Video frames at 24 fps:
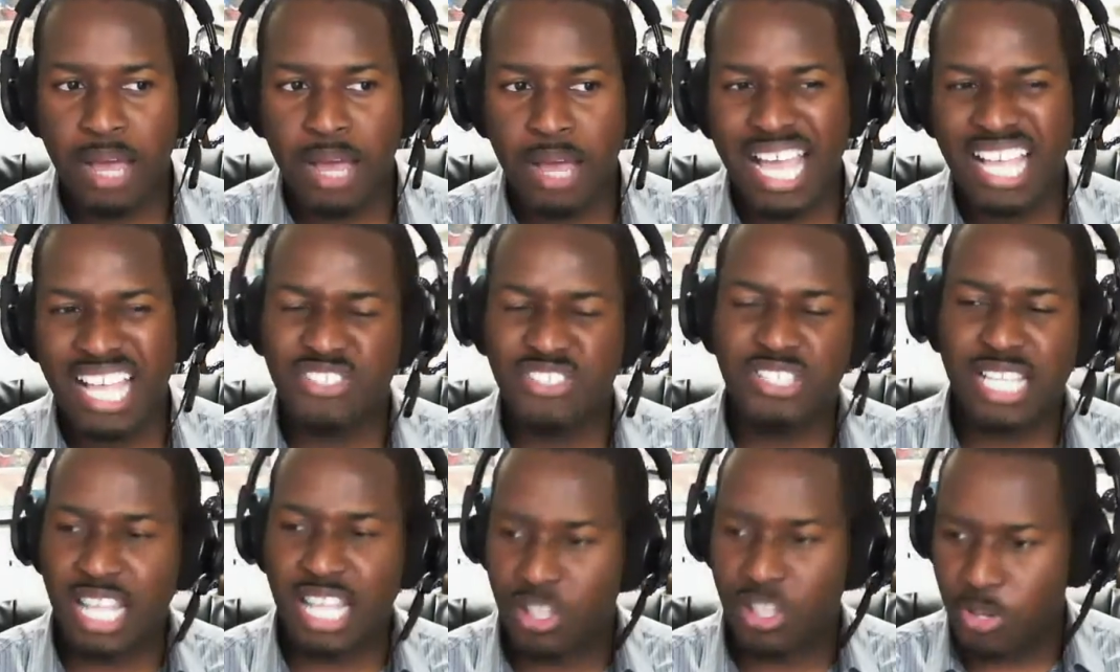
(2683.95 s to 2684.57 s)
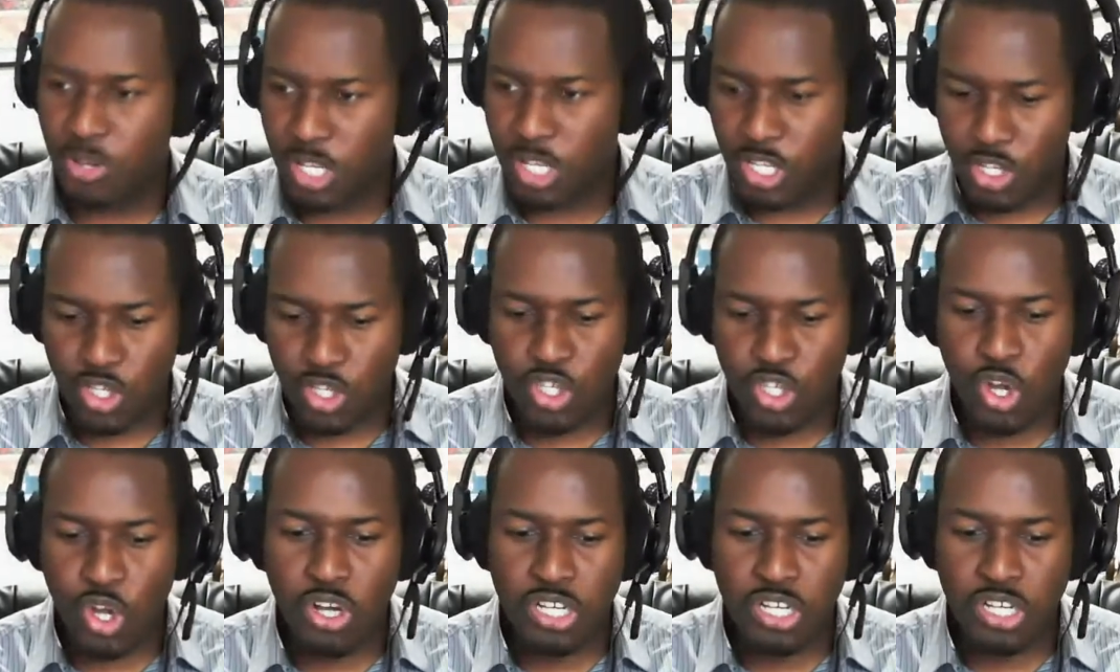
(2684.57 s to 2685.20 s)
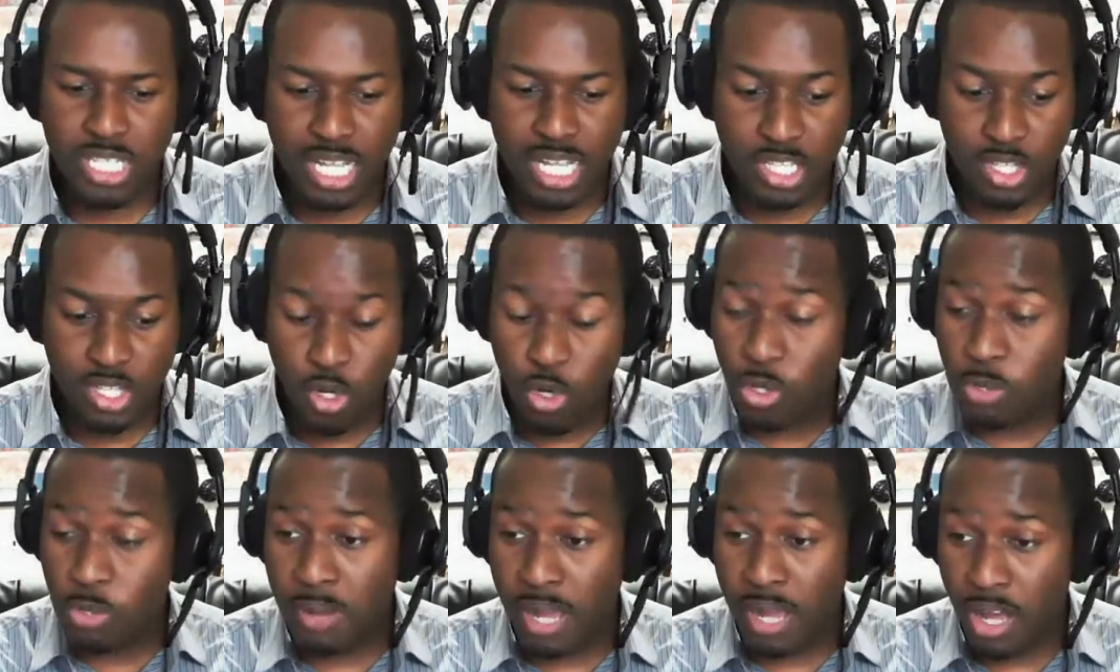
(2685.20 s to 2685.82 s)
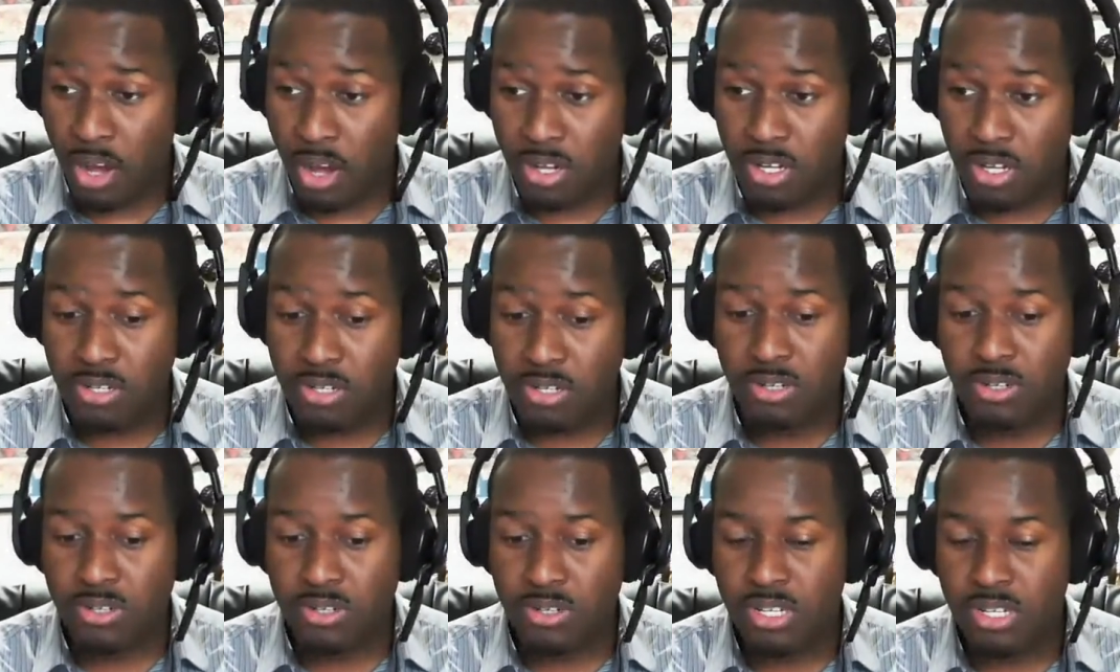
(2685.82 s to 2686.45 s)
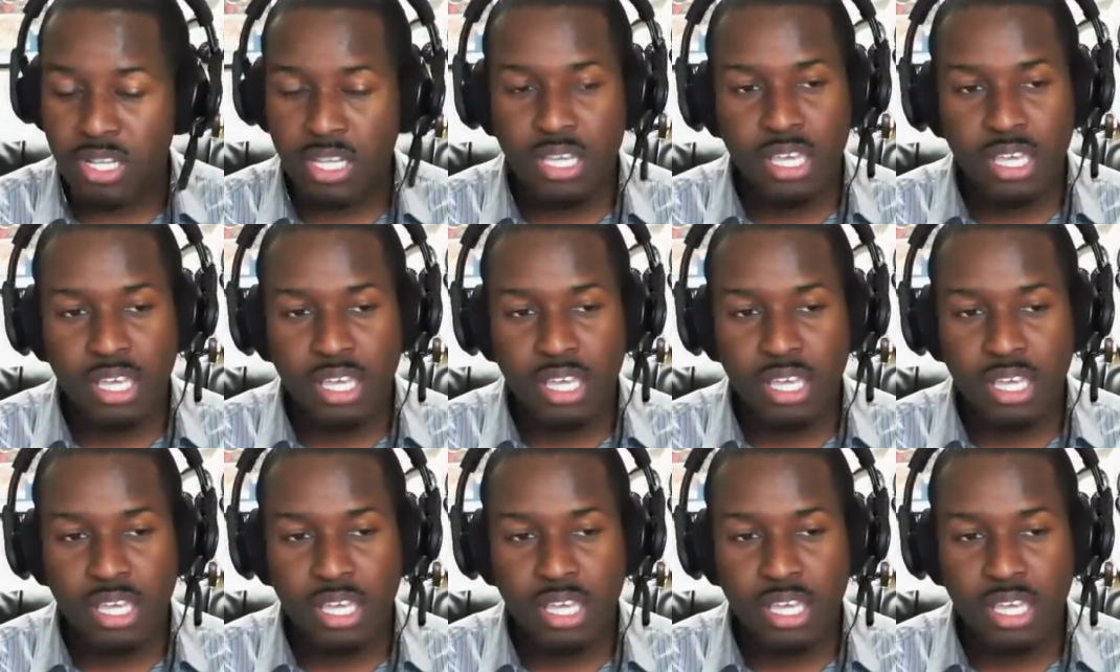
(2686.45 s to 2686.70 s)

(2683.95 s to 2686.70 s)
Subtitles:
had just started looking into stocks, and I told my uncle,